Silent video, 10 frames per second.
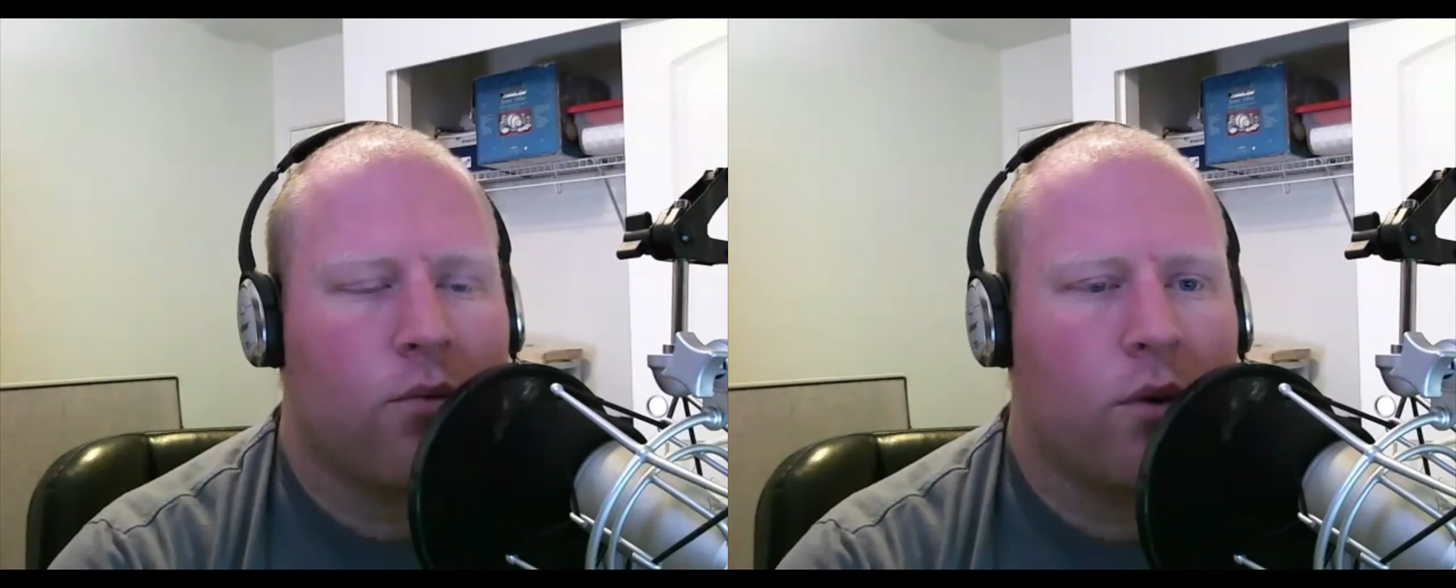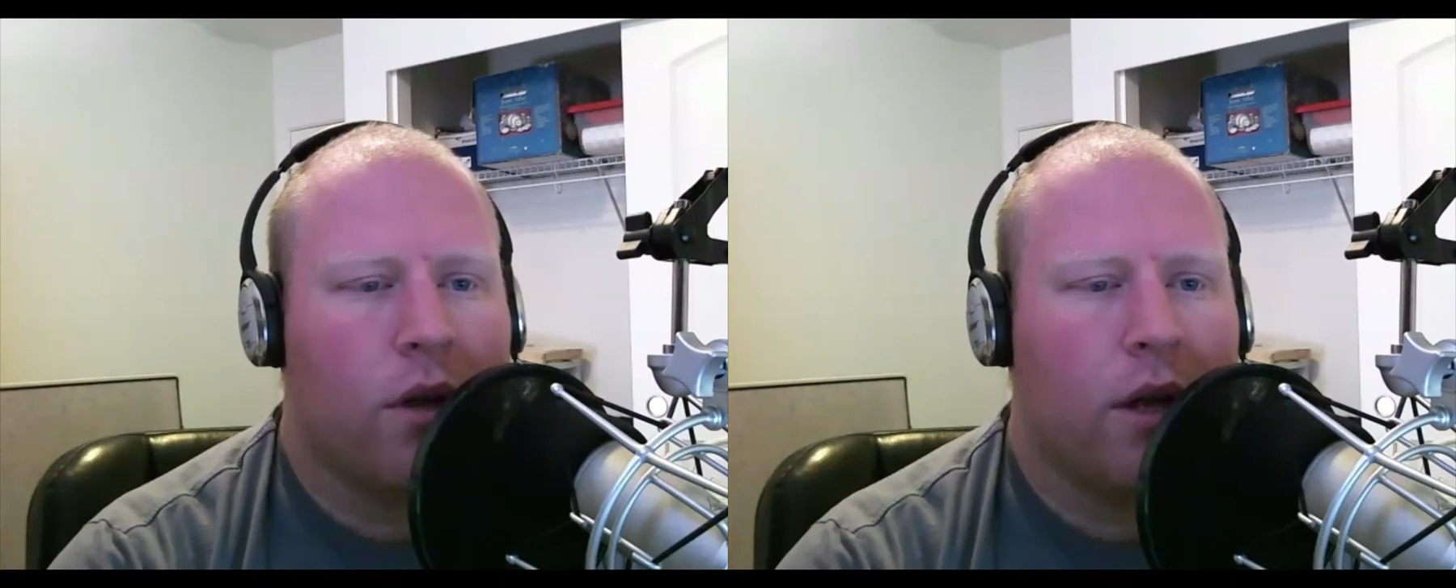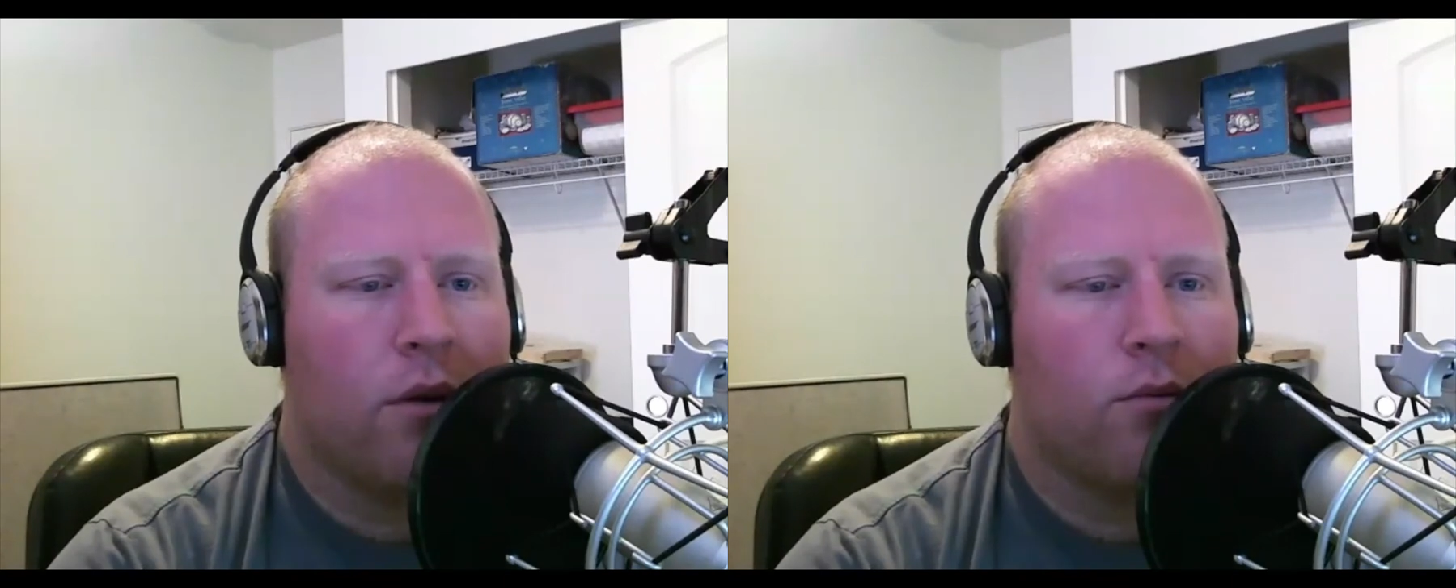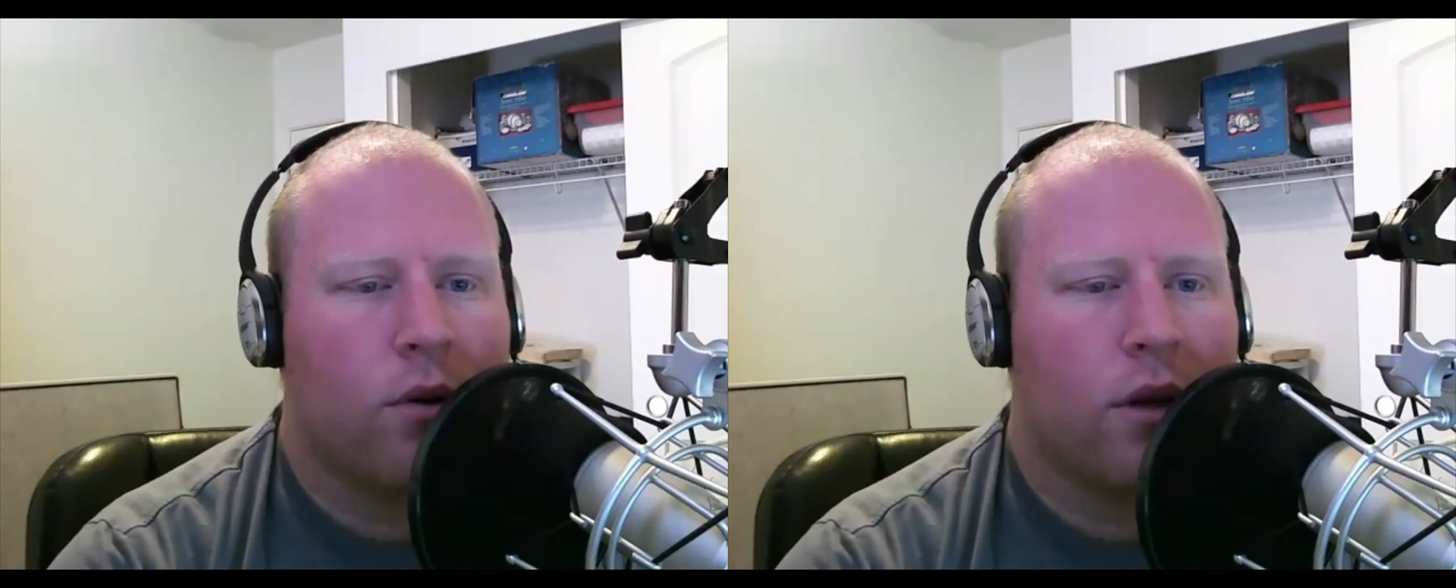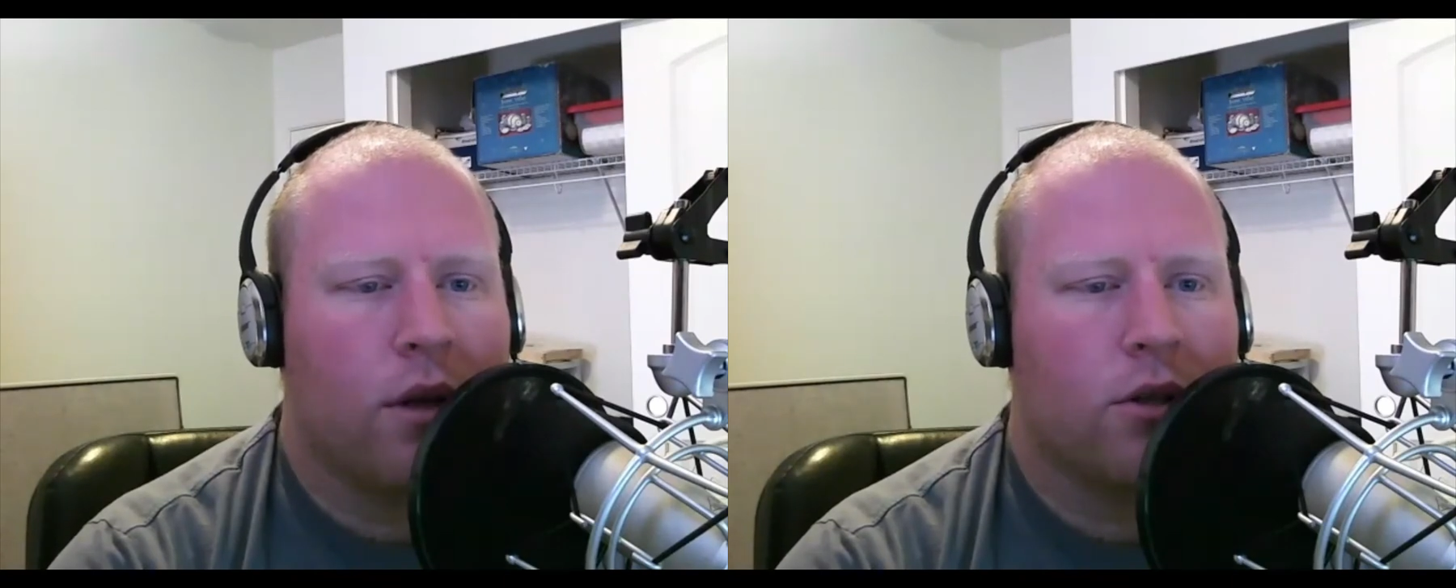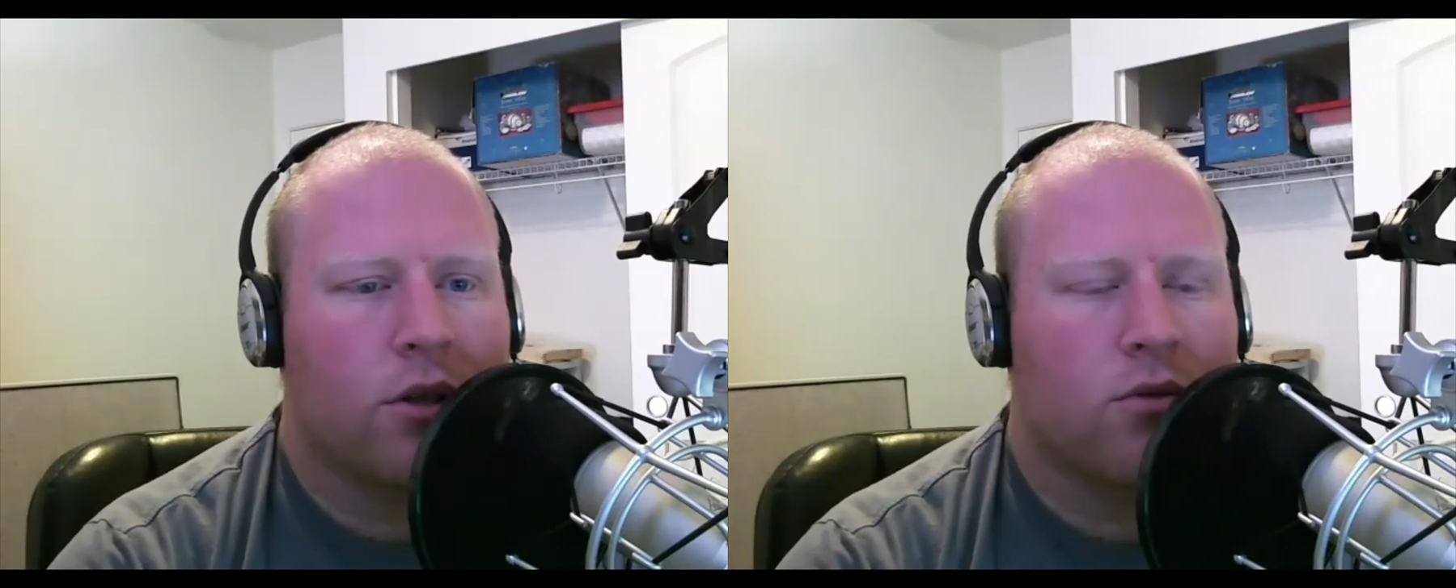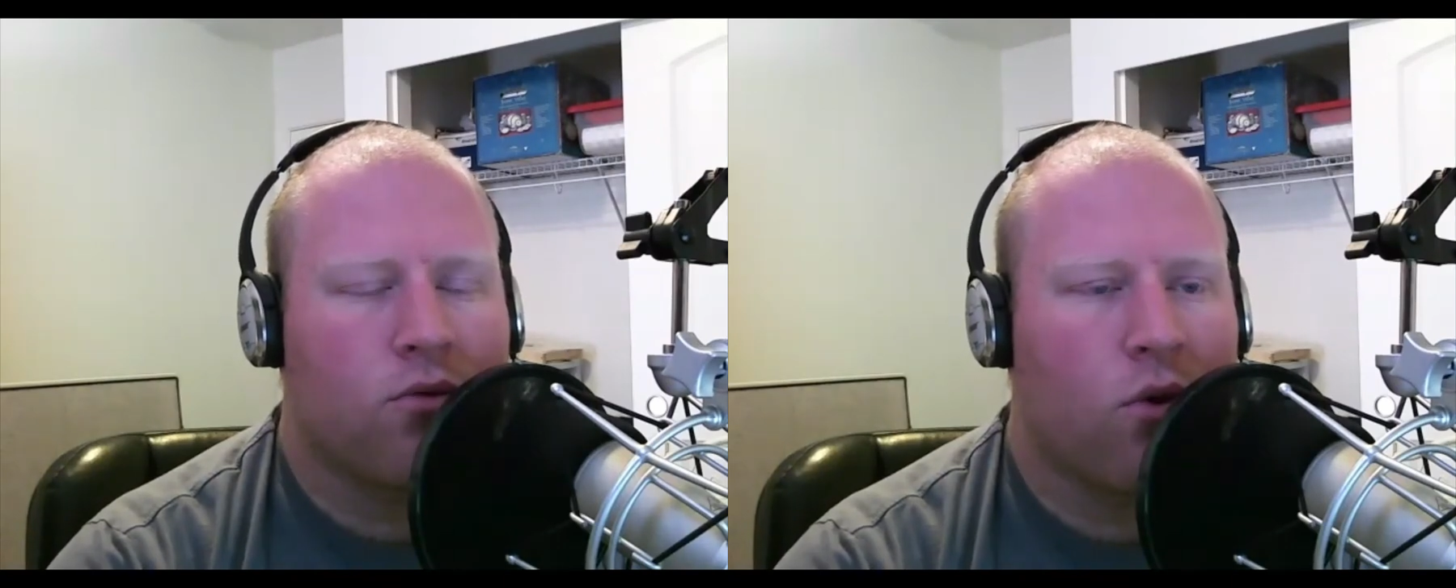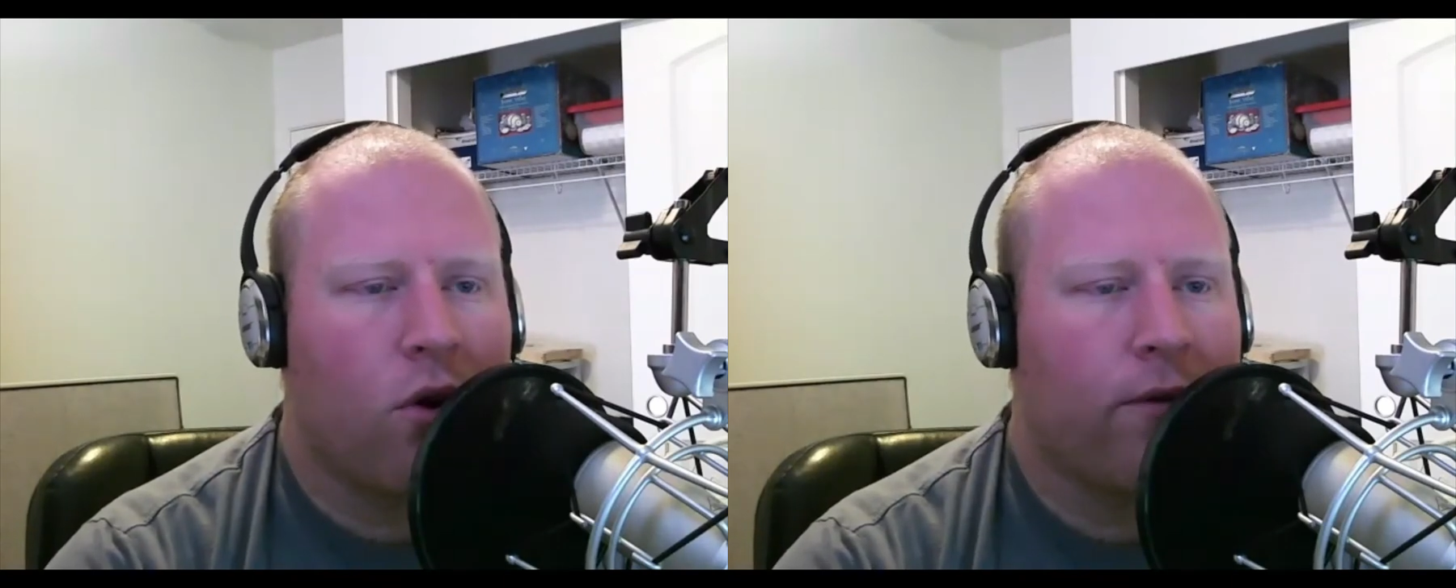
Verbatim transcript: really really just drove